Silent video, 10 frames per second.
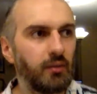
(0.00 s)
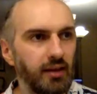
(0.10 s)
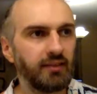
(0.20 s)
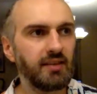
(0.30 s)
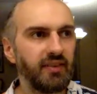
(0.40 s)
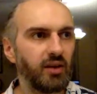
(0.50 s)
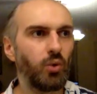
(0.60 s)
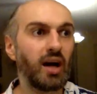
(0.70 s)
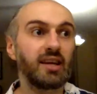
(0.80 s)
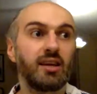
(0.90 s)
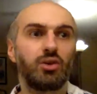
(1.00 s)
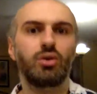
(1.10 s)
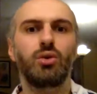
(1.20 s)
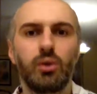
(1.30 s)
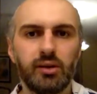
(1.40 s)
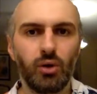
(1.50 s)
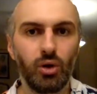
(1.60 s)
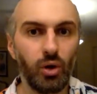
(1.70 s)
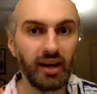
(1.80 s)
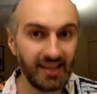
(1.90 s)
even if I wanted to use,
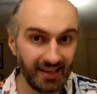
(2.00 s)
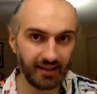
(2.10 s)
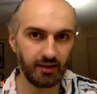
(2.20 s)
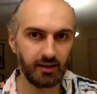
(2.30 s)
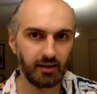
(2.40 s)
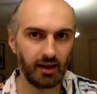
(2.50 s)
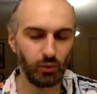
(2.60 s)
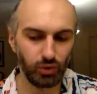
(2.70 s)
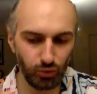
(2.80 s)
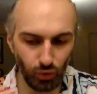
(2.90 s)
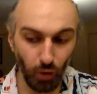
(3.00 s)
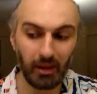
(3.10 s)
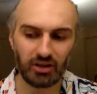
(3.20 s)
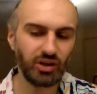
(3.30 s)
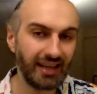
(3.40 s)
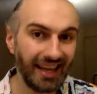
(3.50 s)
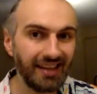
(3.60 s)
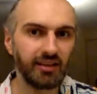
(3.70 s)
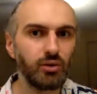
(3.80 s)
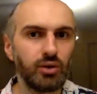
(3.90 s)
although I didn't, I was so much
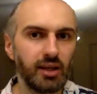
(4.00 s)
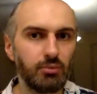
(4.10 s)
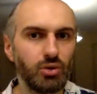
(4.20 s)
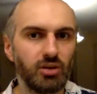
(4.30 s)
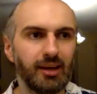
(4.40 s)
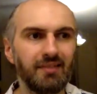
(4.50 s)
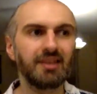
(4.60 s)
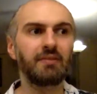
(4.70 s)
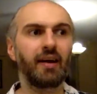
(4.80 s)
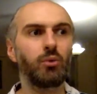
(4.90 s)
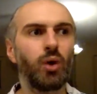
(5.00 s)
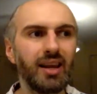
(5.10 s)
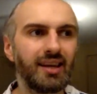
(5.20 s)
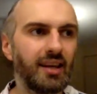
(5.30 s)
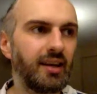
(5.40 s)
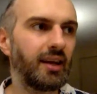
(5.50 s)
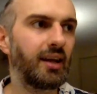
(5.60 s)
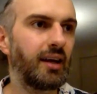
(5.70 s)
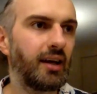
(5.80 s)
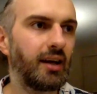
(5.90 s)
against using music, but even if I wanted,
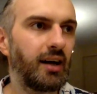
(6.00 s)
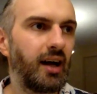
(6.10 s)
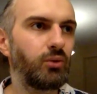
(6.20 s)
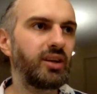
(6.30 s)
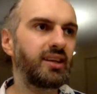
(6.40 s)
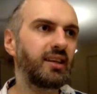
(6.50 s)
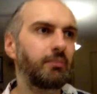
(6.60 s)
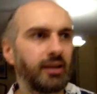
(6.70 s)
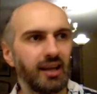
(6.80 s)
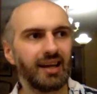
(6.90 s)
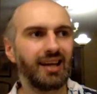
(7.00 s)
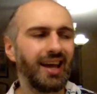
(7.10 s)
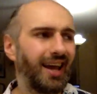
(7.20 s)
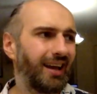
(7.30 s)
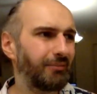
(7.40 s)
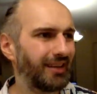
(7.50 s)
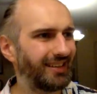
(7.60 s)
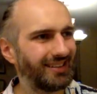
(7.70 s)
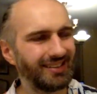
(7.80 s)
I would still be like, hey, but